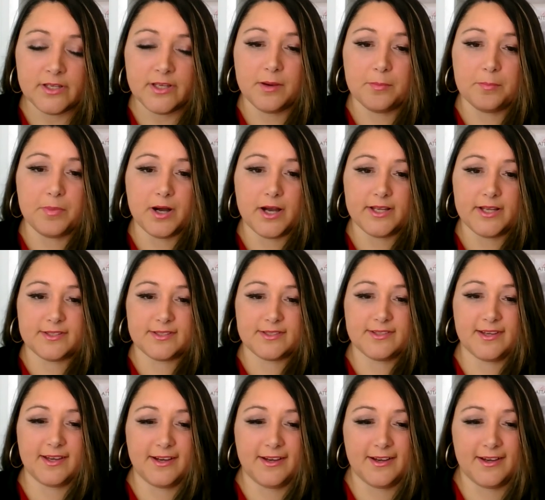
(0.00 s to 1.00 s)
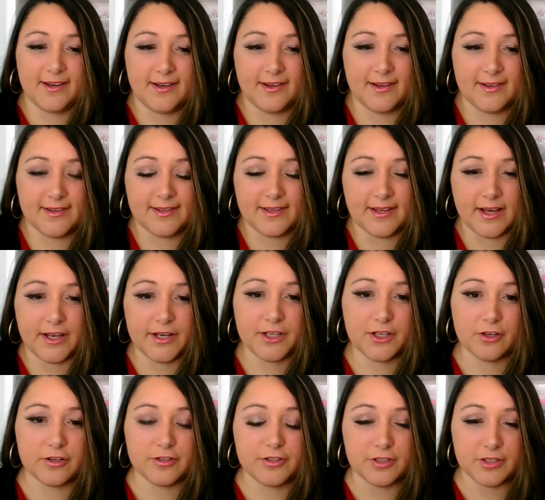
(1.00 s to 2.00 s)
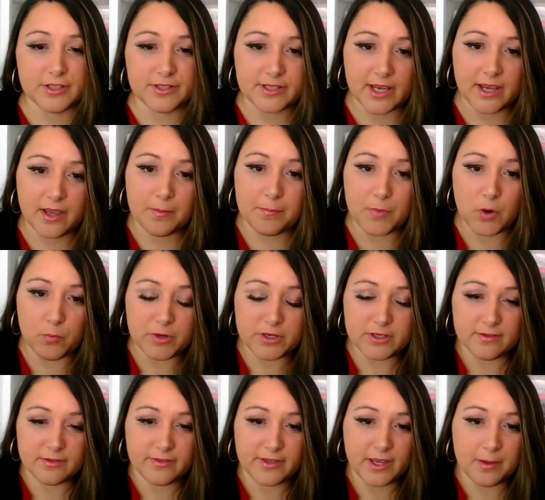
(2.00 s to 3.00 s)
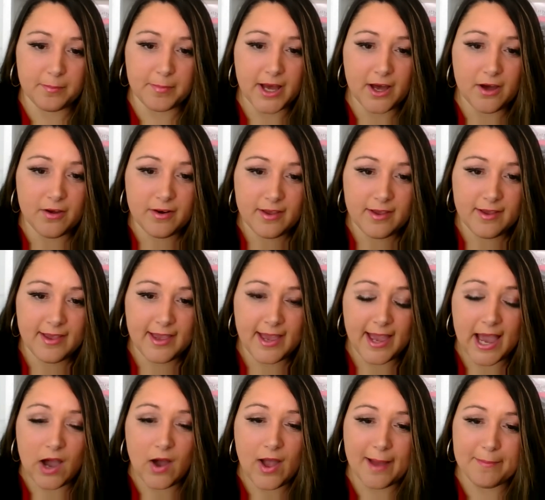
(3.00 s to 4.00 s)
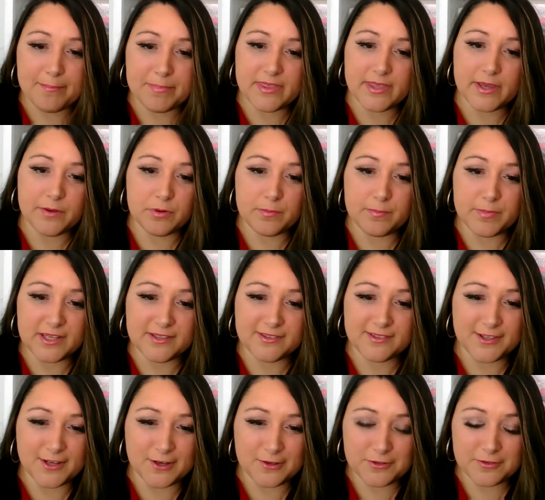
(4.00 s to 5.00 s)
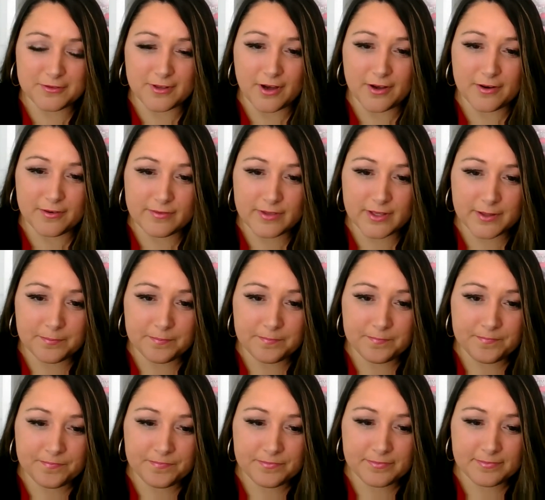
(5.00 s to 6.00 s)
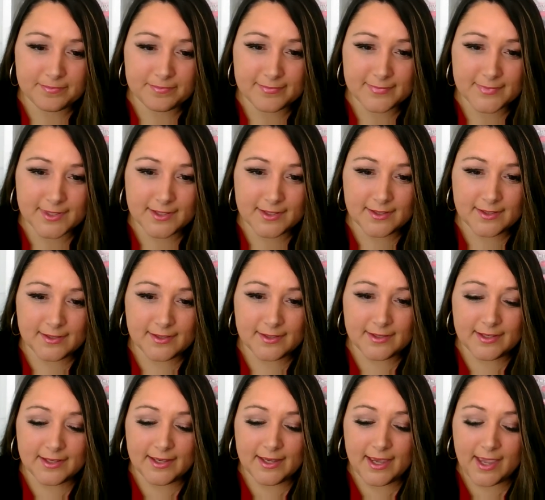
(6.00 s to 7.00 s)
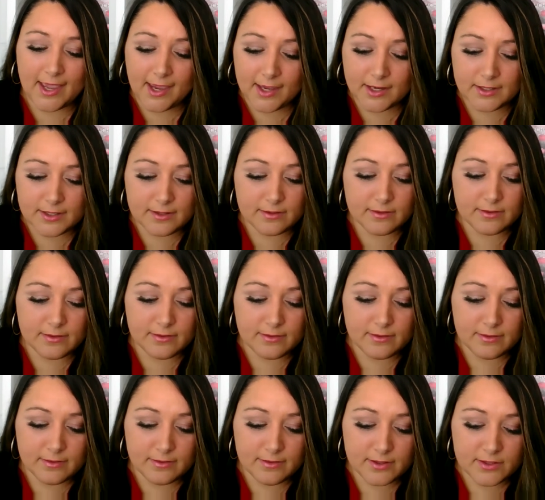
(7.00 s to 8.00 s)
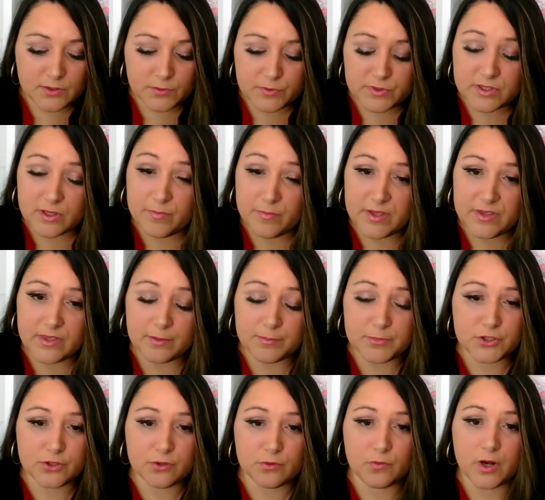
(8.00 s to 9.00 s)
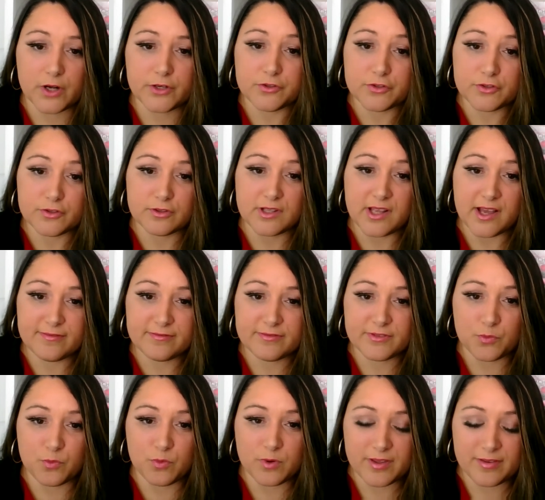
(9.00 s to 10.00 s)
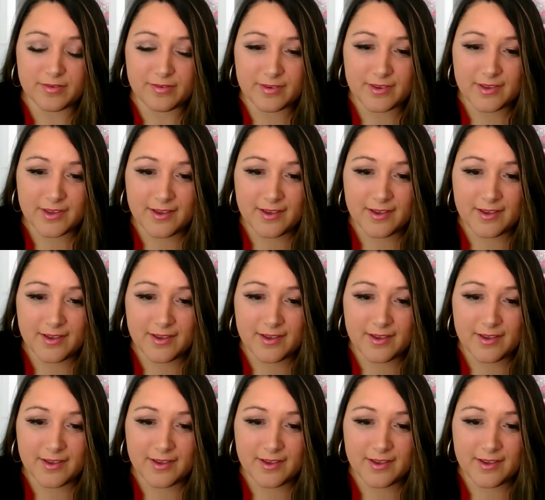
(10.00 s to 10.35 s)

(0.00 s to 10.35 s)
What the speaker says: But I encourage you to take a moment to think about how happy they would be to know you thought of them. And this was something that Mr. Rogers left with